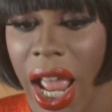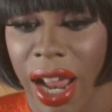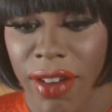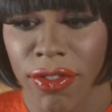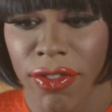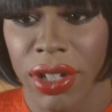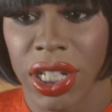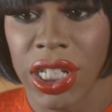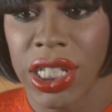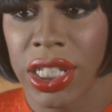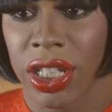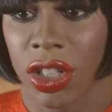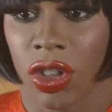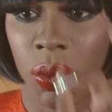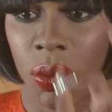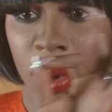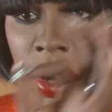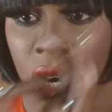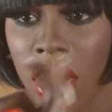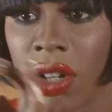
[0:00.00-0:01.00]
every
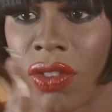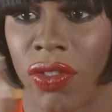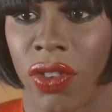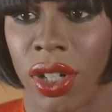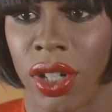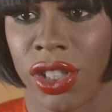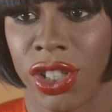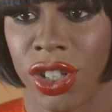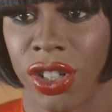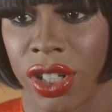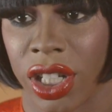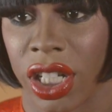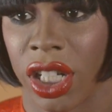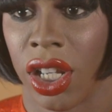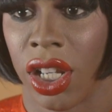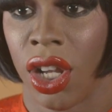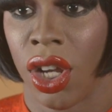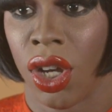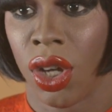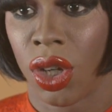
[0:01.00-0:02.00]
single part of our
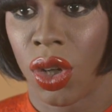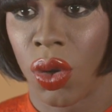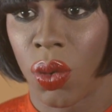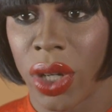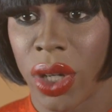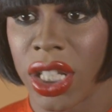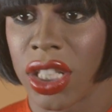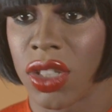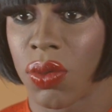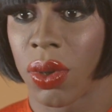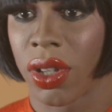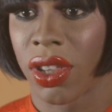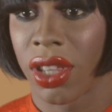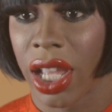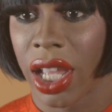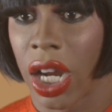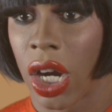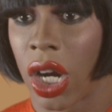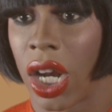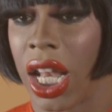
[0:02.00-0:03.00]
journey, queens were
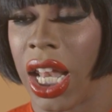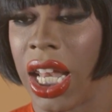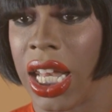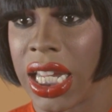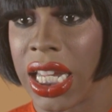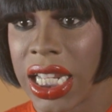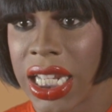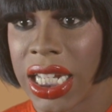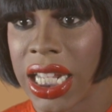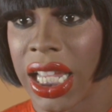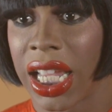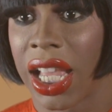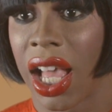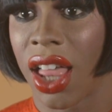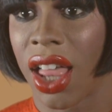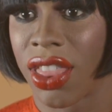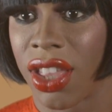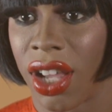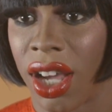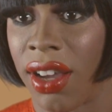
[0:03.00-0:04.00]
there leading
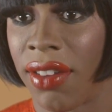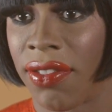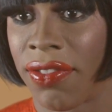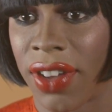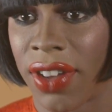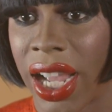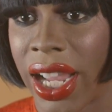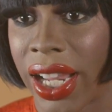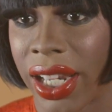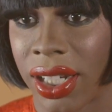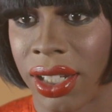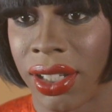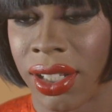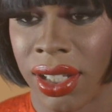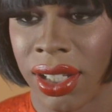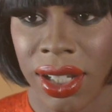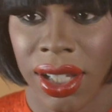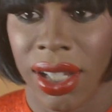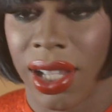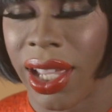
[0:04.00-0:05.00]
the fight.
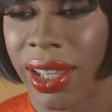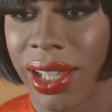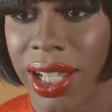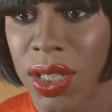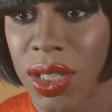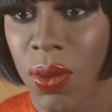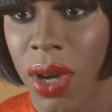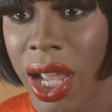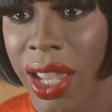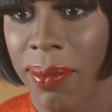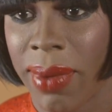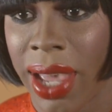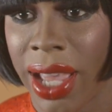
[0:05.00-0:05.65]
And that's why it